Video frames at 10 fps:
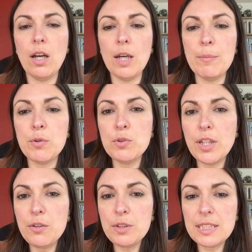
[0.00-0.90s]

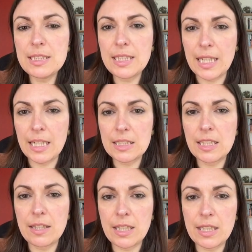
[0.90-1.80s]
Although
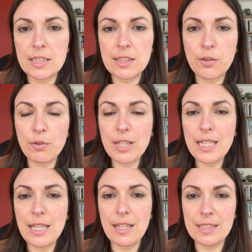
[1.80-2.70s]
distinct, these
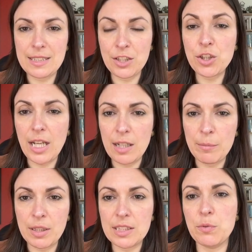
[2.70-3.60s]
three essential
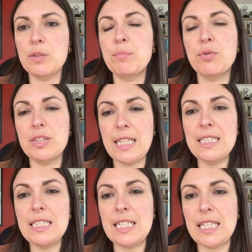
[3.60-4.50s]
elements were
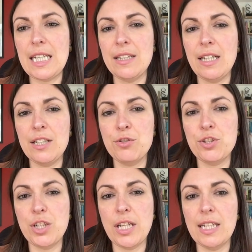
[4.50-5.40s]
presented in the
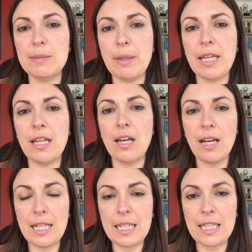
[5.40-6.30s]
literature as being
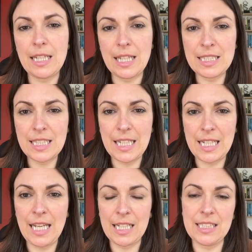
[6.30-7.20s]
highly
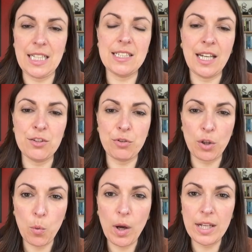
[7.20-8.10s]
interconnected and
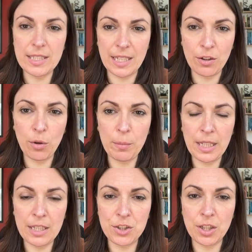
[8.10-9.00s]
required in
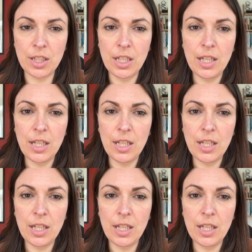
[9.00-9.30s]
combination.